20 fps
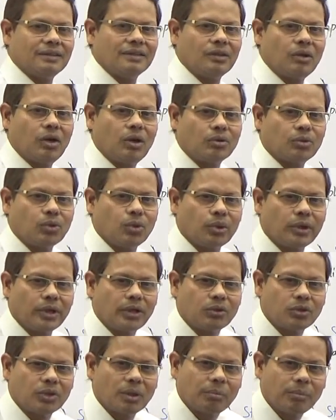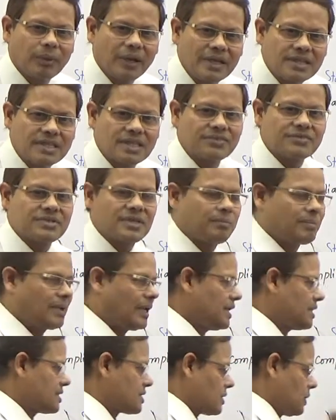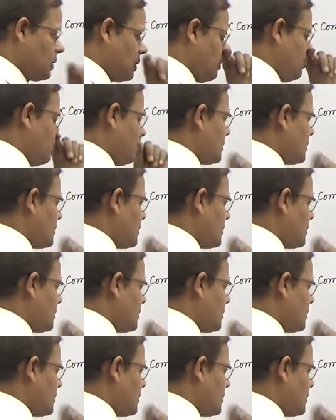you have to look into the place of supply. So